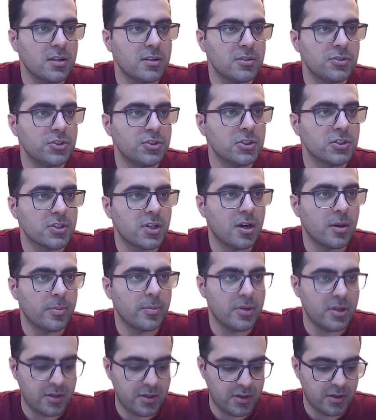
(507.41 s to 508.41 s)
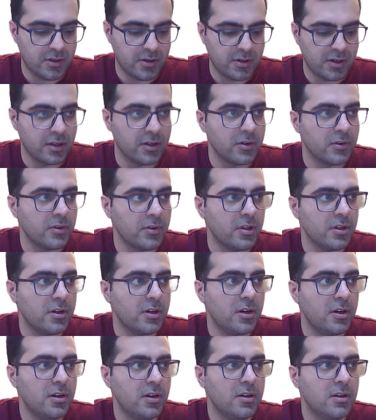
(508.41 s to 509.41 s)
I'll just copy it here and go
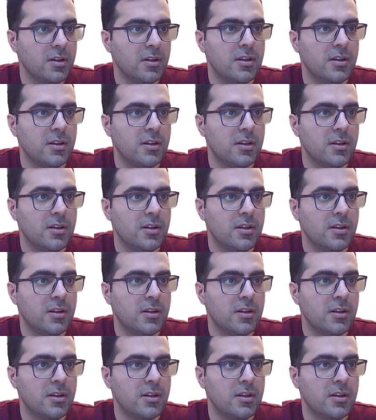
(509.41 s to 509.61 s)
here.